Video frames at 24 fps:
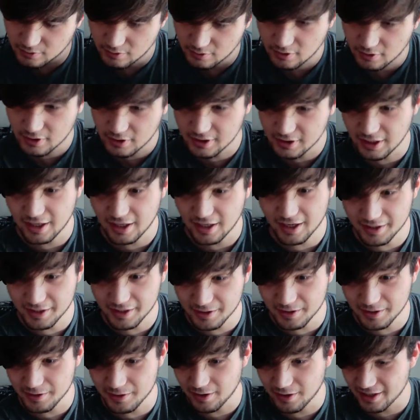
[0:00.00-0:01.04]
yeah, I
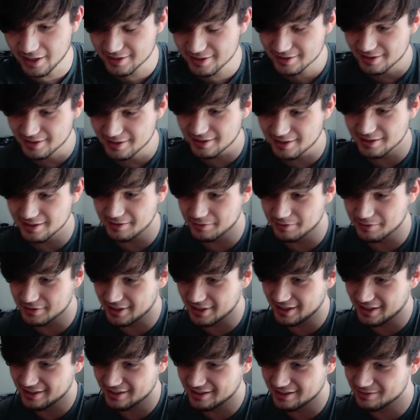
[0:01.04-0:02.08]
know. I saw Evil
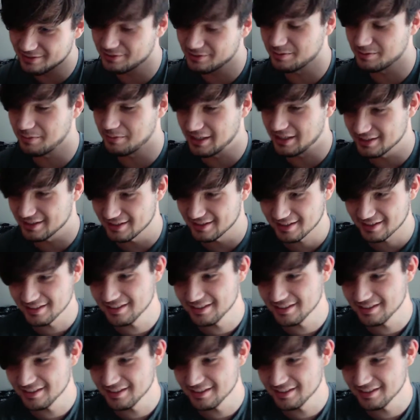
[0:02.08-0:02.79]
Dead and it was amazing.